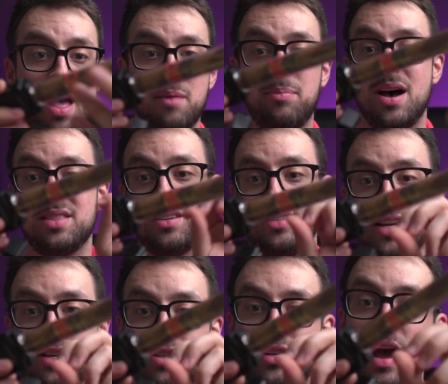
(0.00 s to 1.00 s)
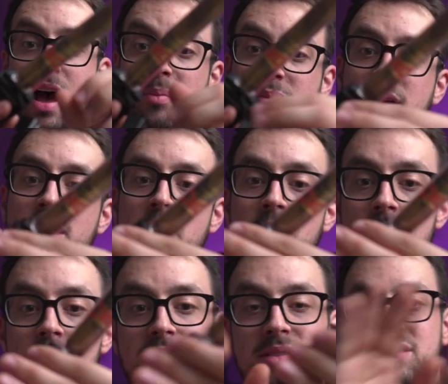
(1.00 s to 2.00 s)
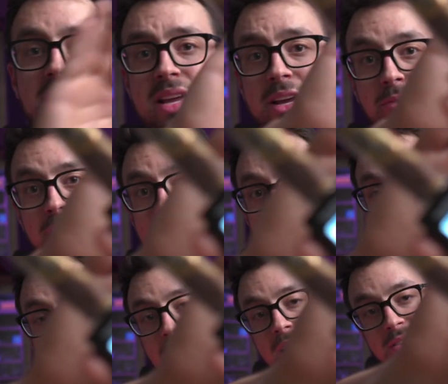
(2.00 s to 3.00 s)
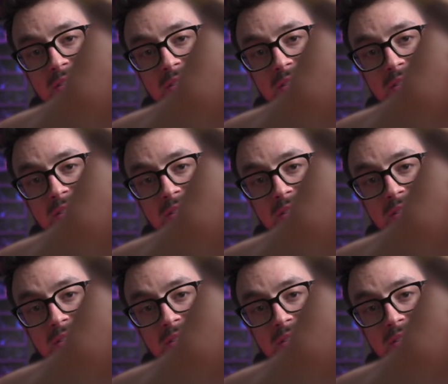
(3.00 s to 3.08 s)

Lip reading: I bought this at a shop. You can see it reads right around